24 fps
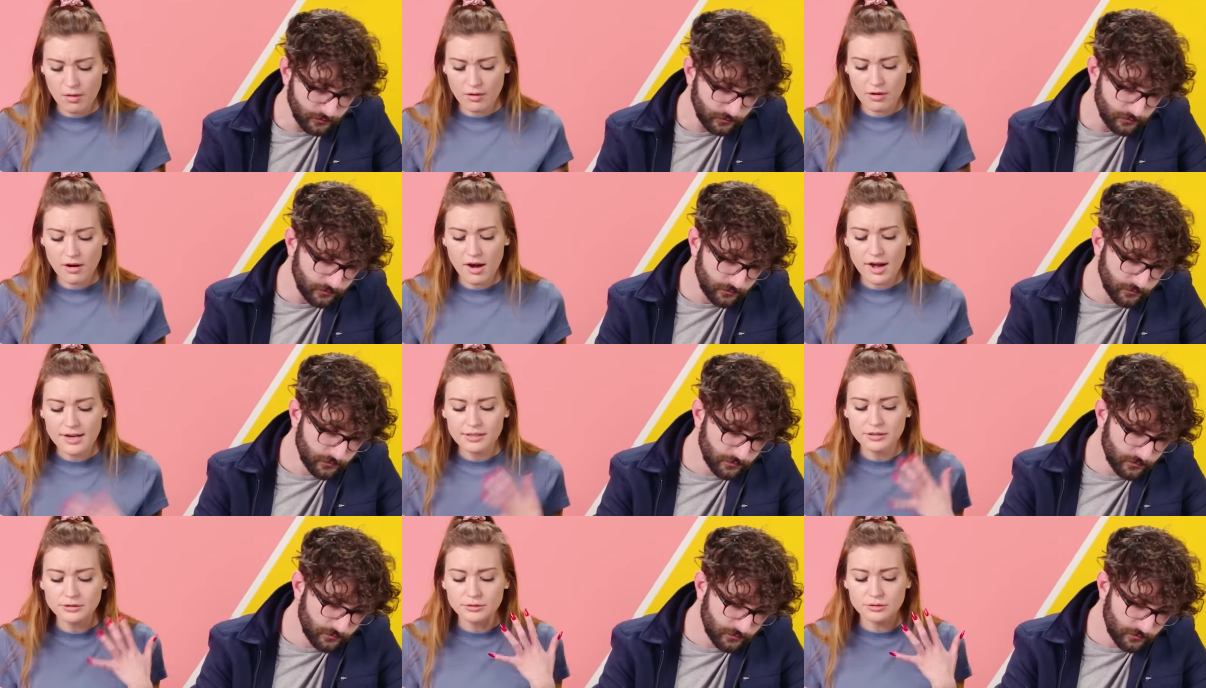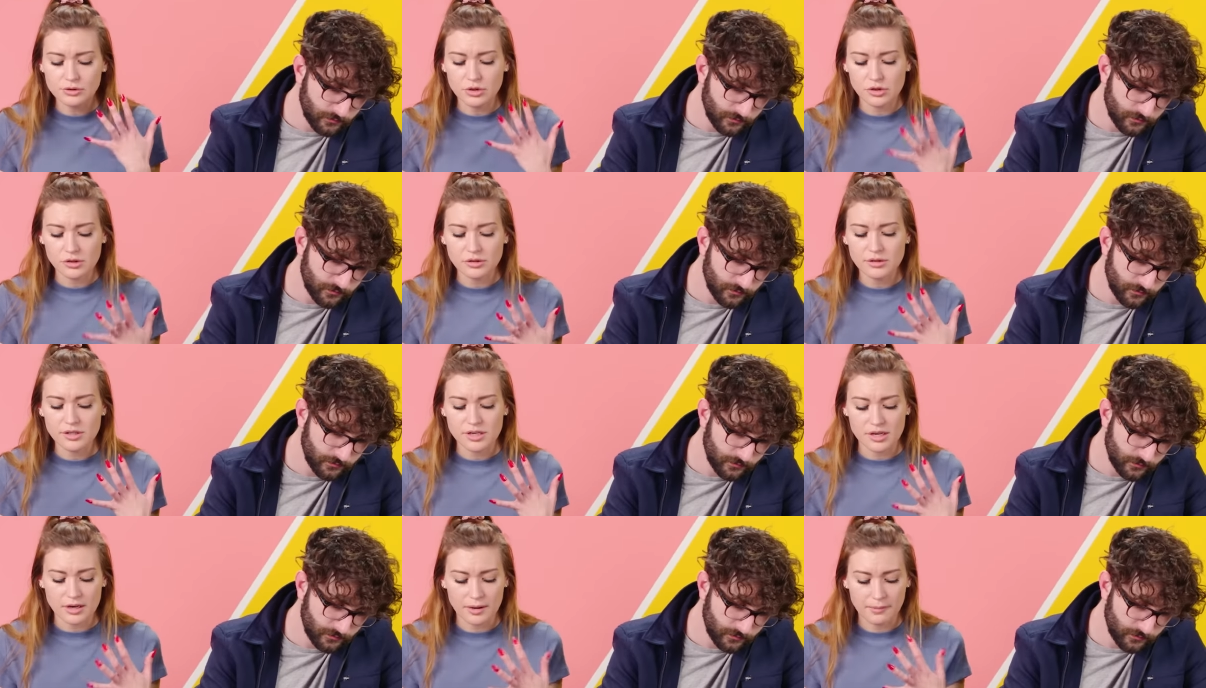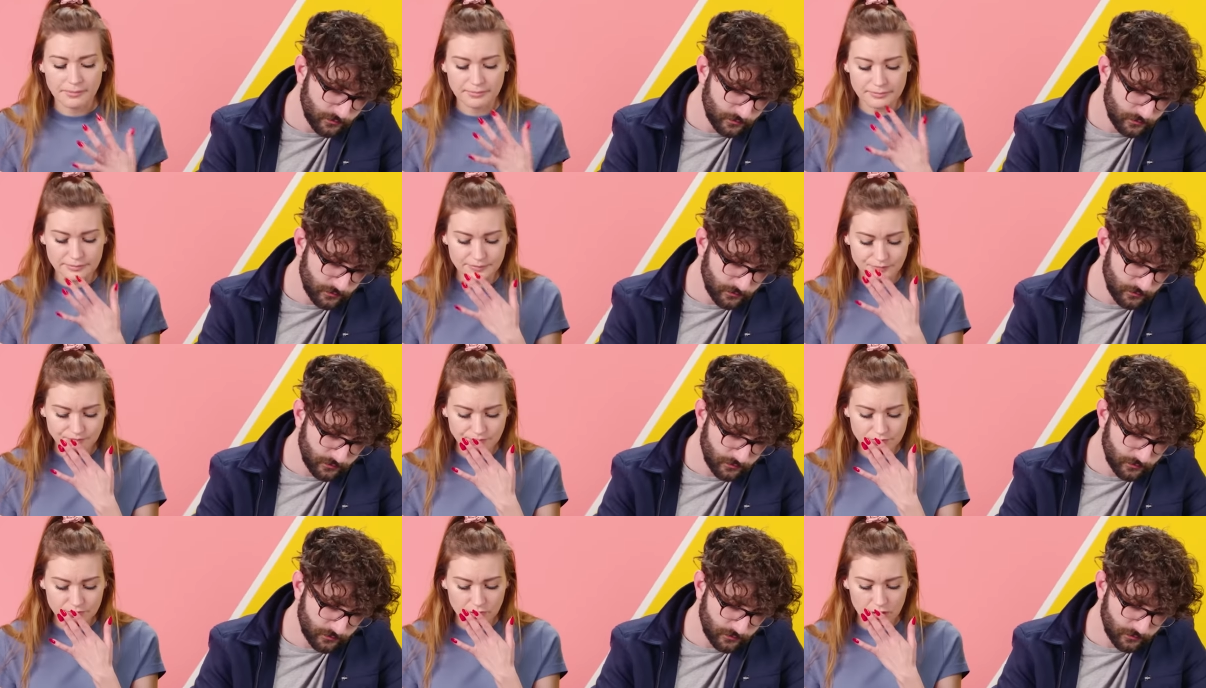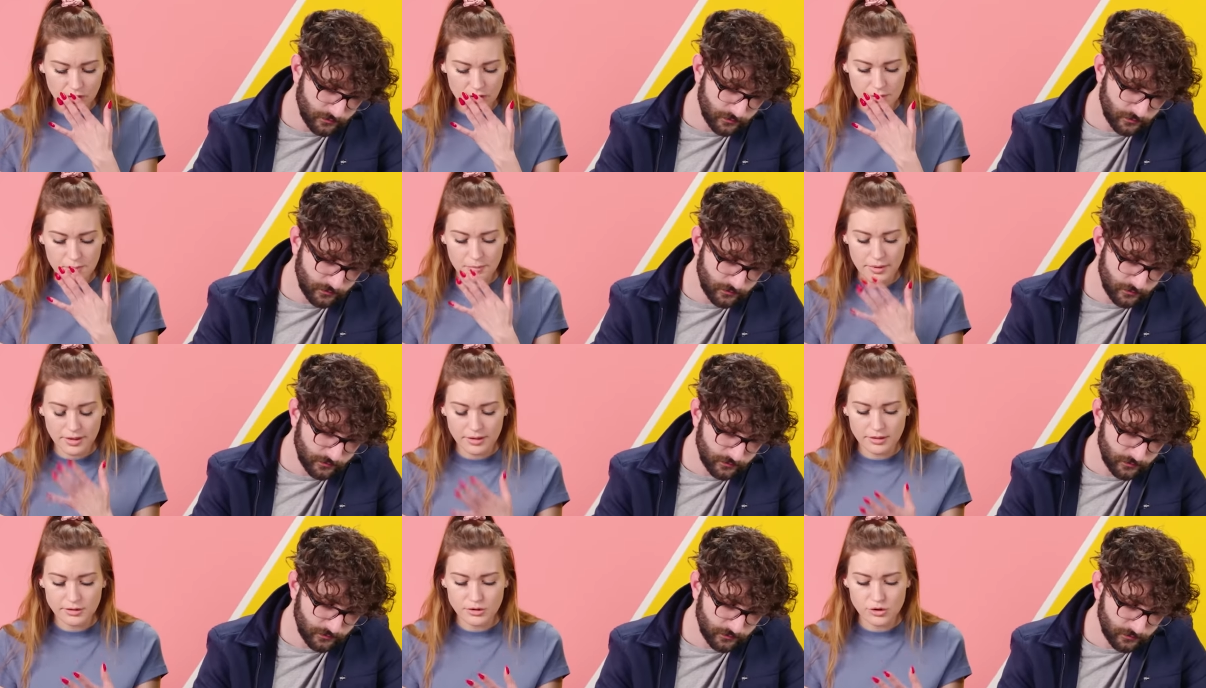Speaker 1: kind of curry
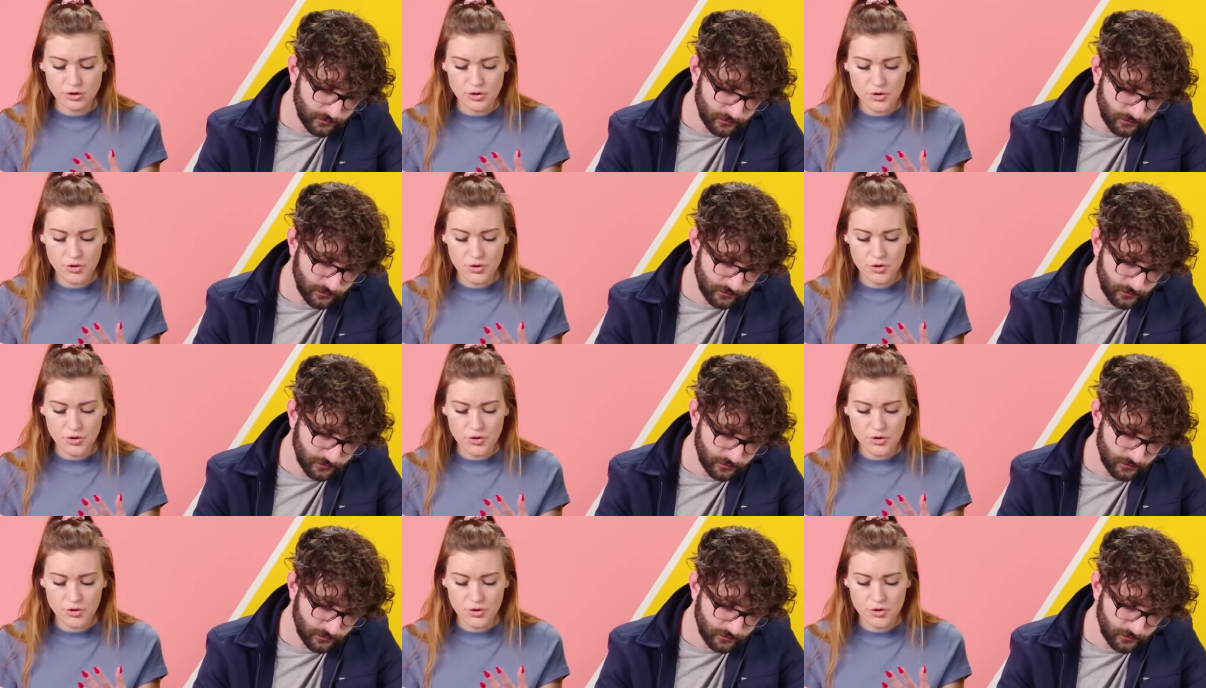compared